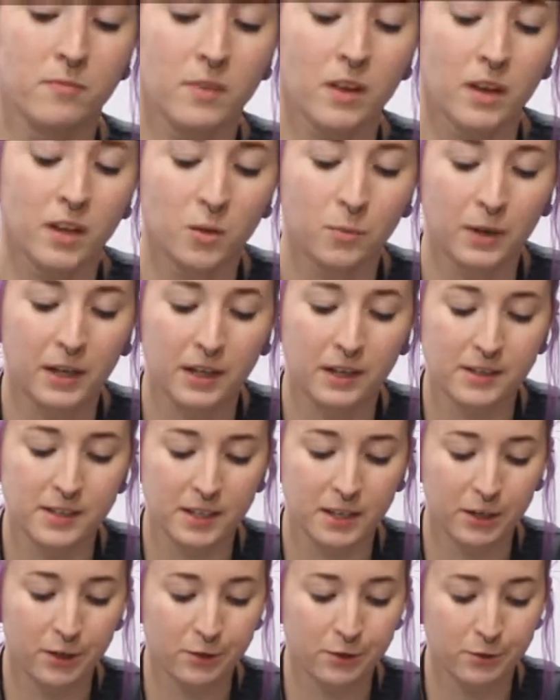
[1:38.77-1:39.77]
And then we
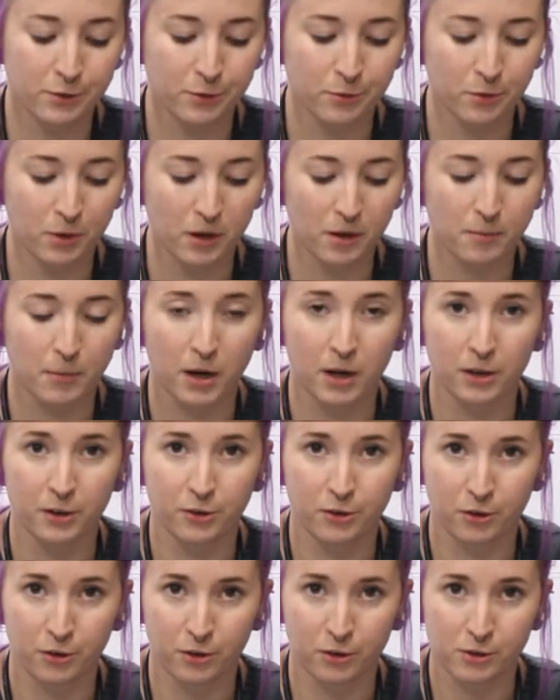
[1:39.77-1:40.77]
continue to
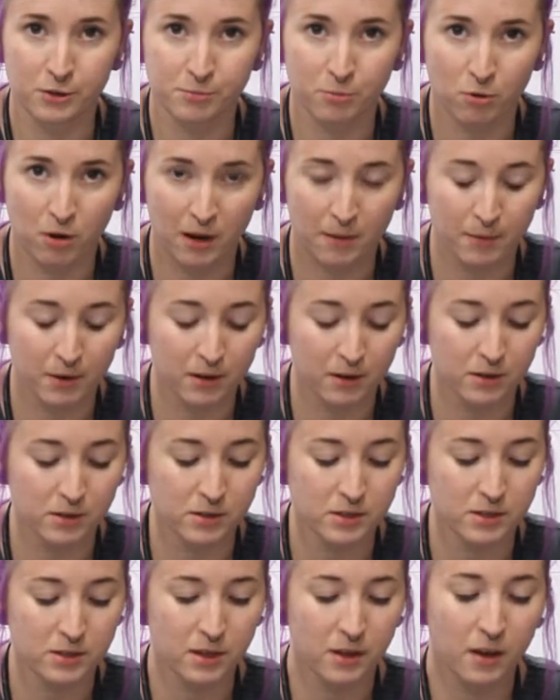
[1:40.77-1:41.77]
monitor those
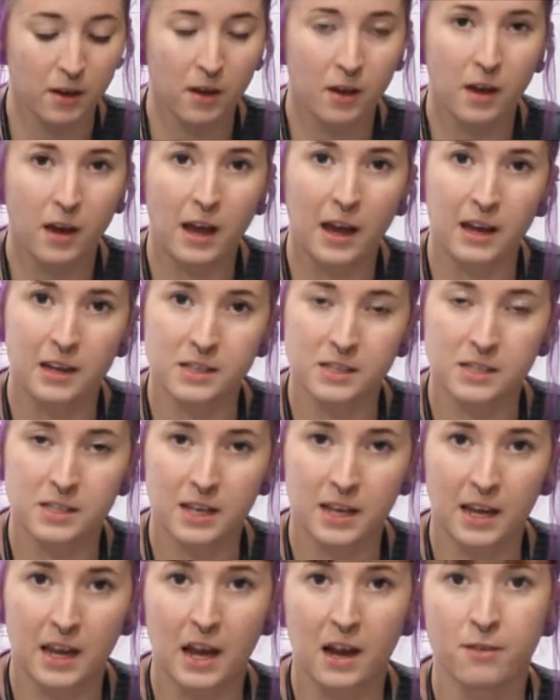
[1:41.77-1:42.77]
parameters as
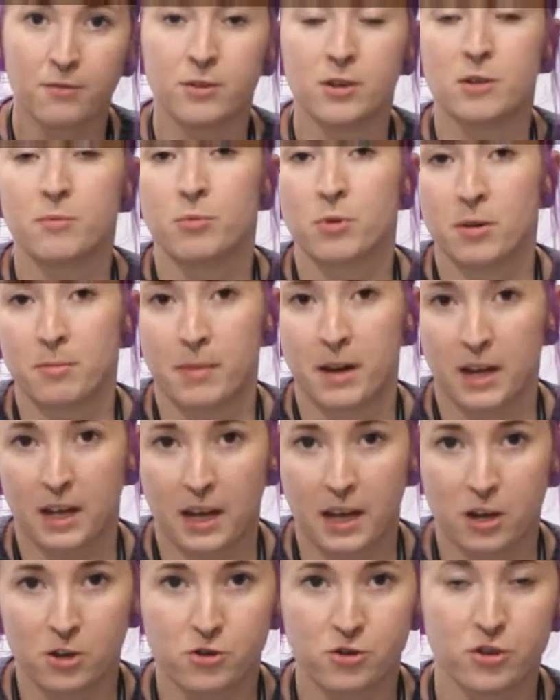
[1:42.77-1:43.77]
they have their
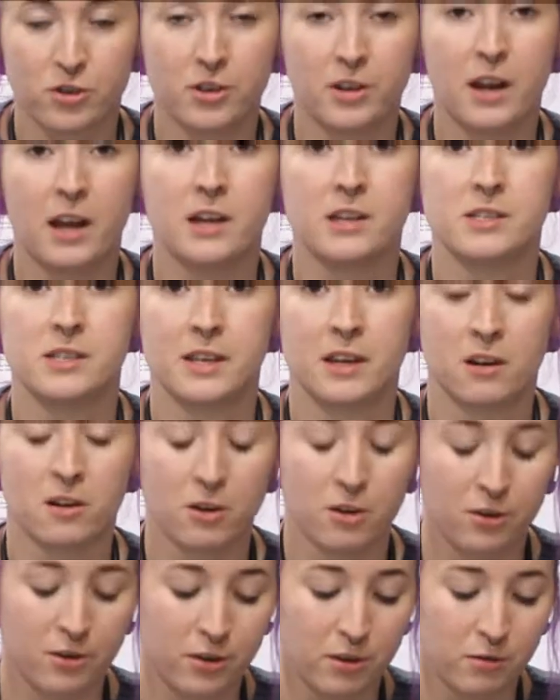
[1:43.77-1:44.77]
pre-medication and as they are
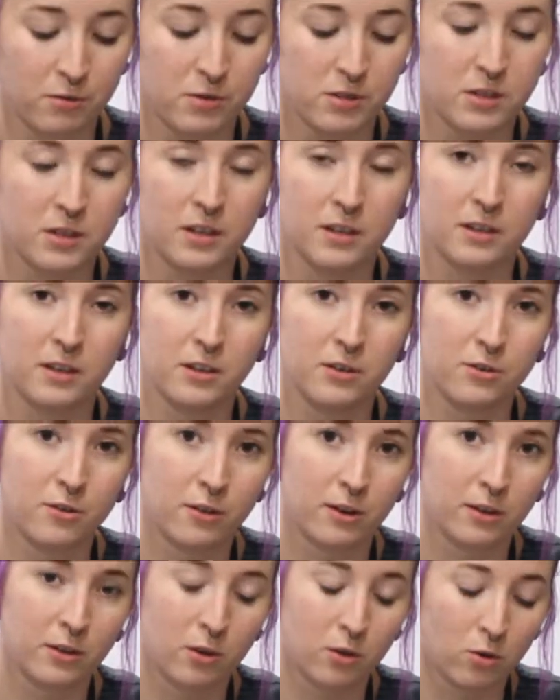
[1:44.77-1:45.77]
induced, and then
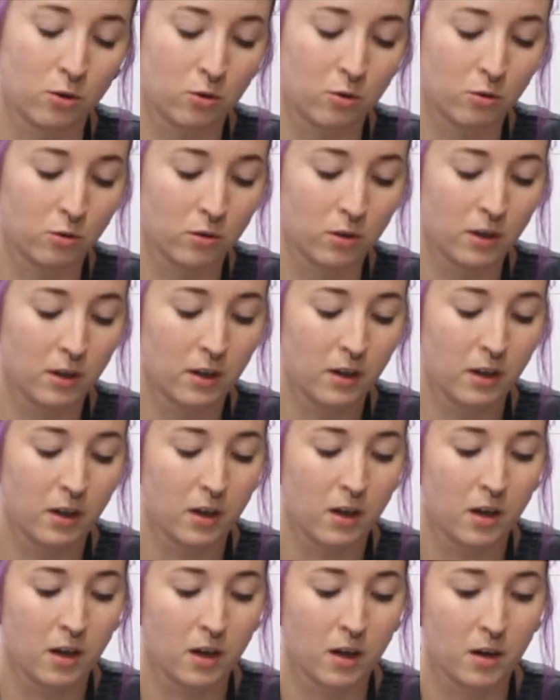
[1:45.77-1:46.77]
during the whole
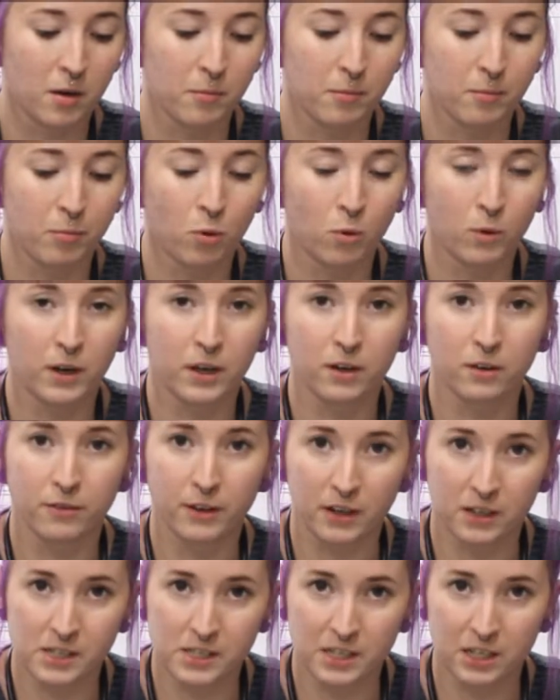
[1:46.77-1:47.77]
point of
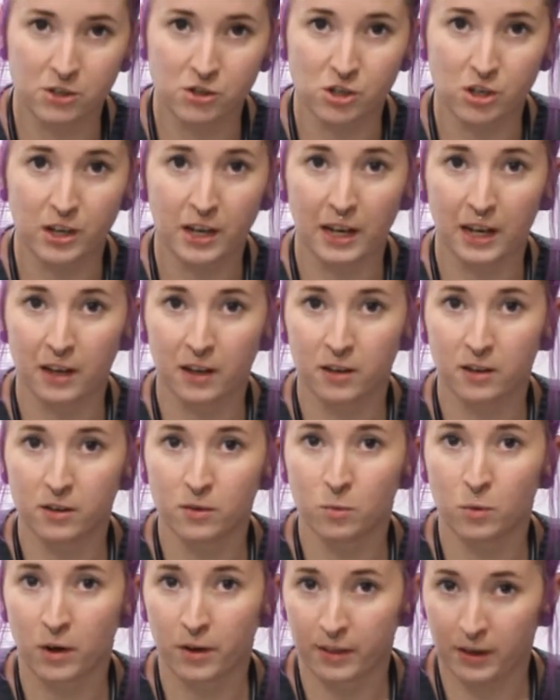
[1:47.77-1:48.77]
anesthesia and
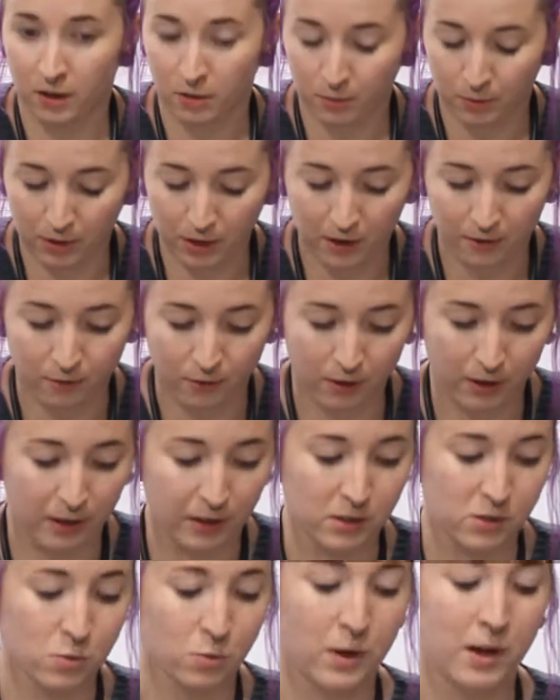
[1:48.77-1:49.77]
while they are recovering
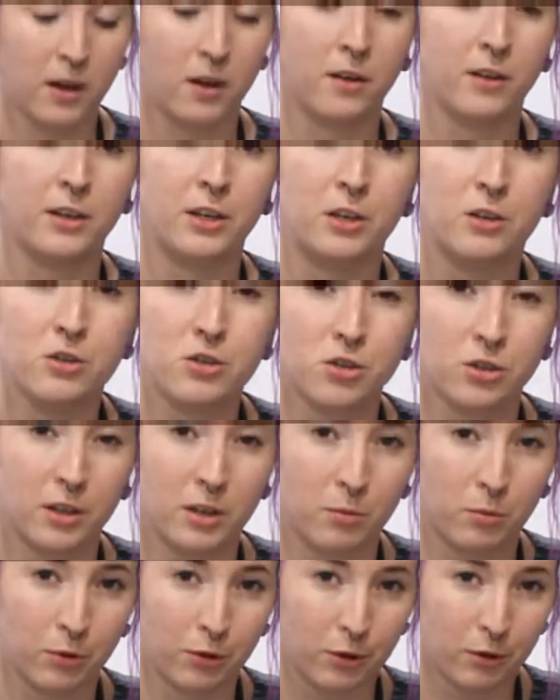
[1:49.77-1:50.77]
as well. And usually
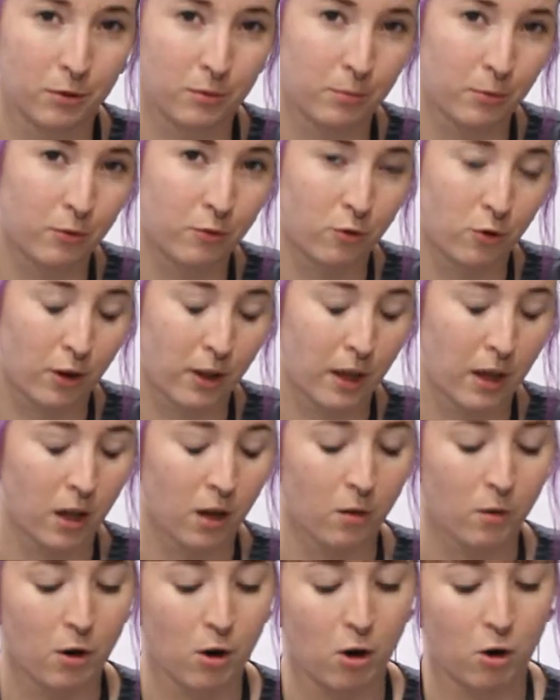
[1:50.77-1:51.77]
we'll do it before they
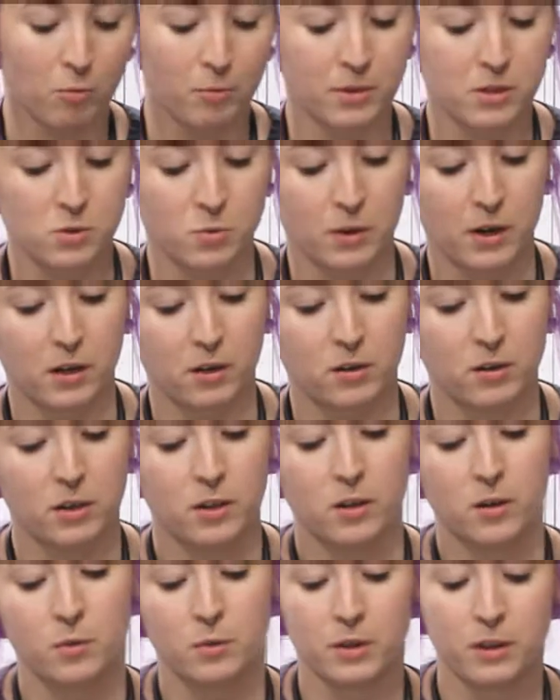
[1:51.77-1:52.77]
go home as well
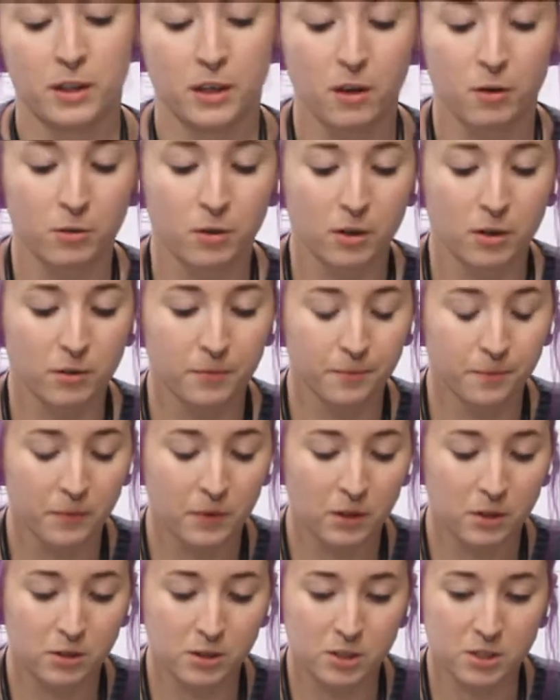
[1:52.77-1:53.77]
with the owner,
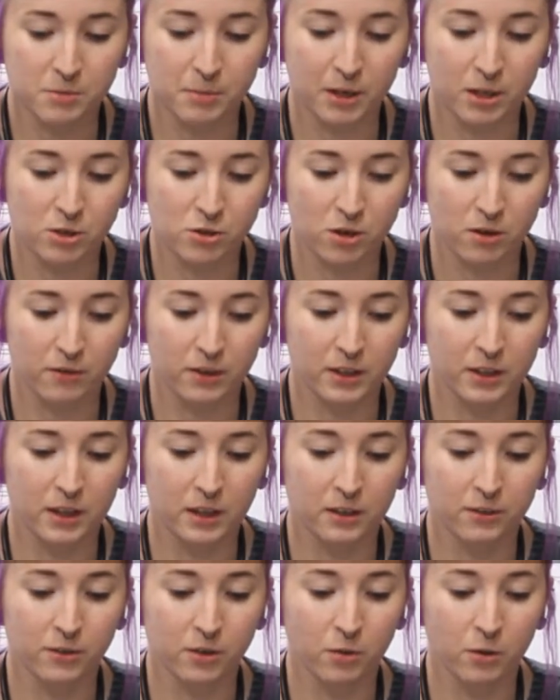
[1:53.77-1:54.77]
just to make sure everything
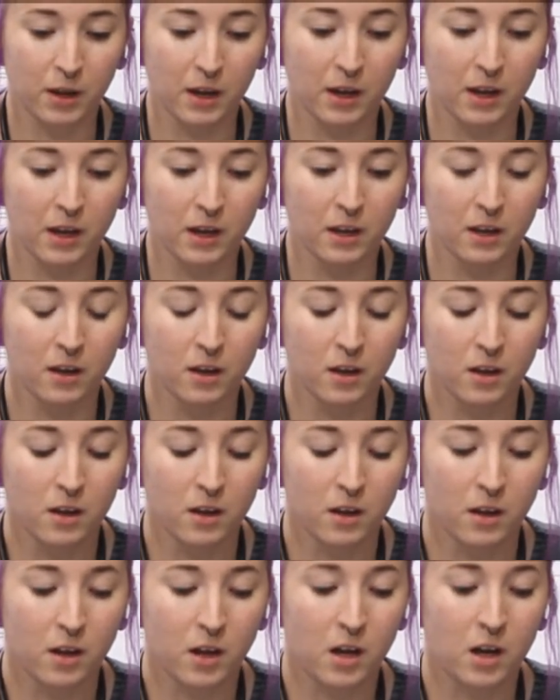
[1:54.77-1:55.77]
is okay.
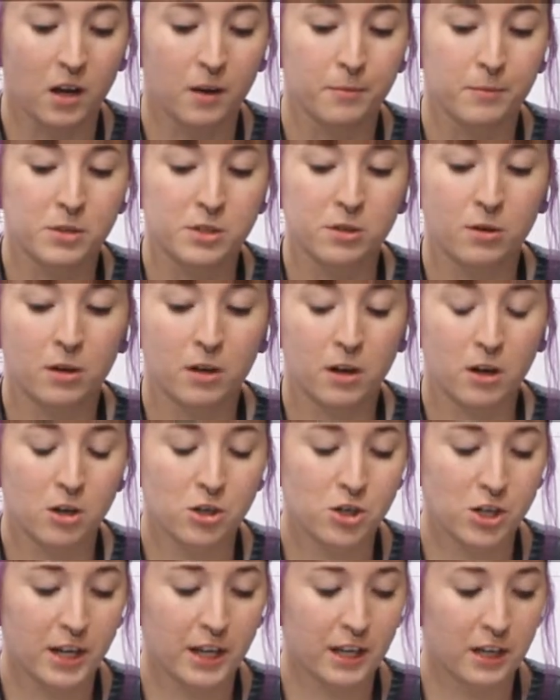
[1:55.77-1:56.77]
So on our
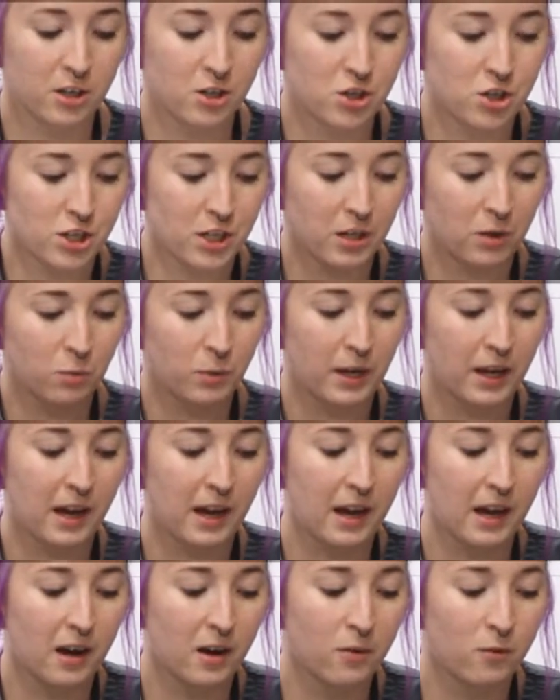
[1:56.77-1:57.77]
check-in sheet, we
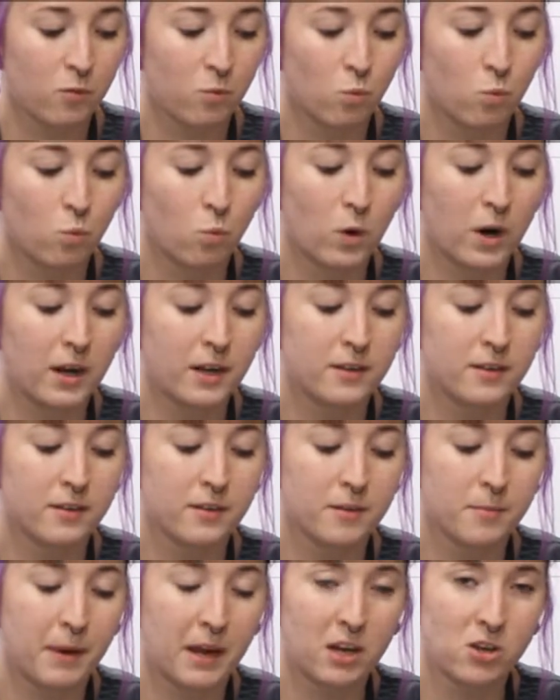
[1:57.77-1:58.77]
have what
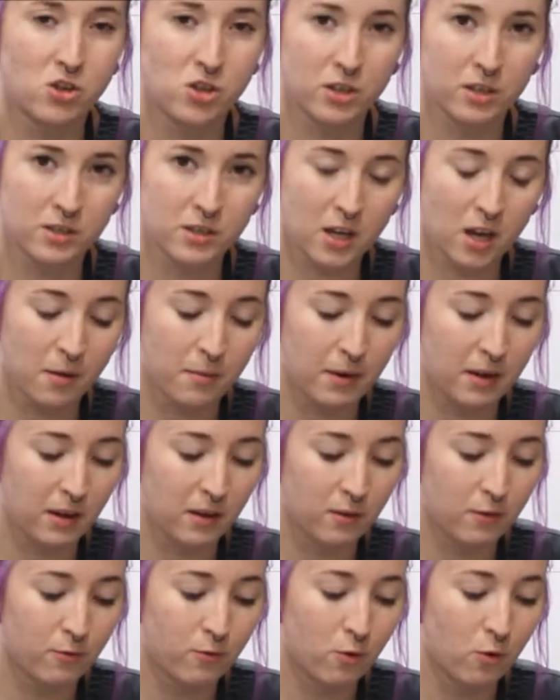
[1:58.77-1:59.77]
the patient is coming
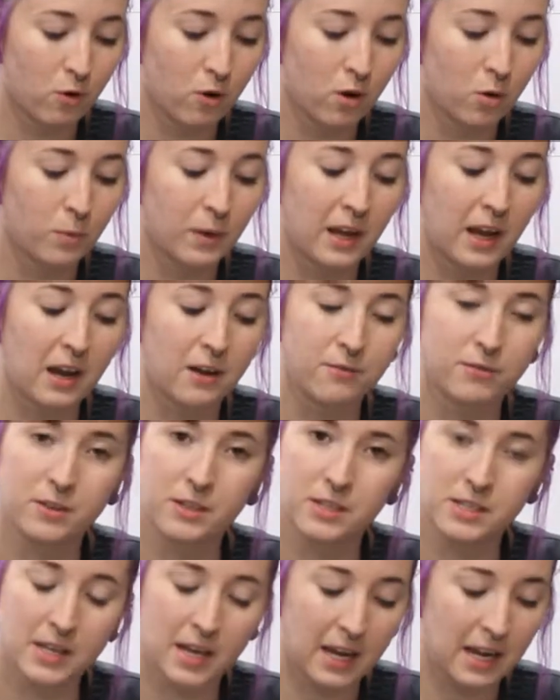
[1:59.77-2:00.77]
in for, we have
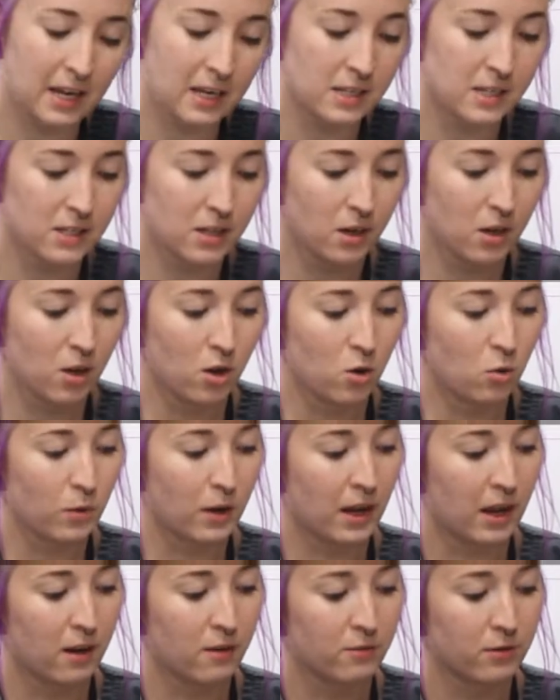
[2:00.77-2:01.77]
the date, we
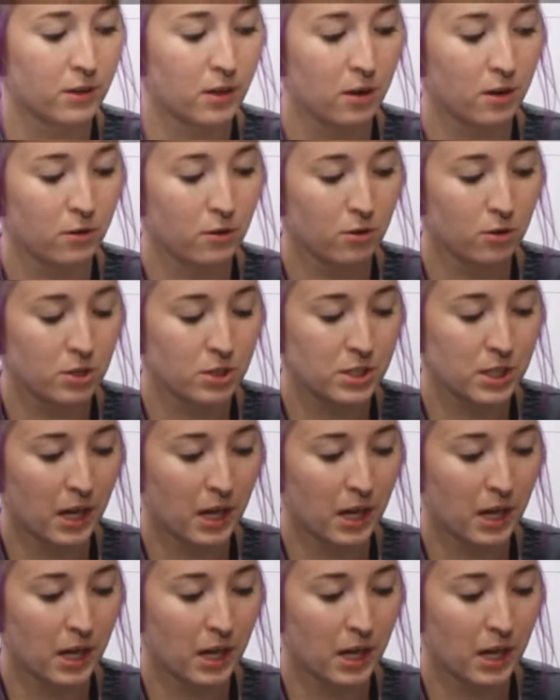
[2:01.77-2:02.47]
have the owner's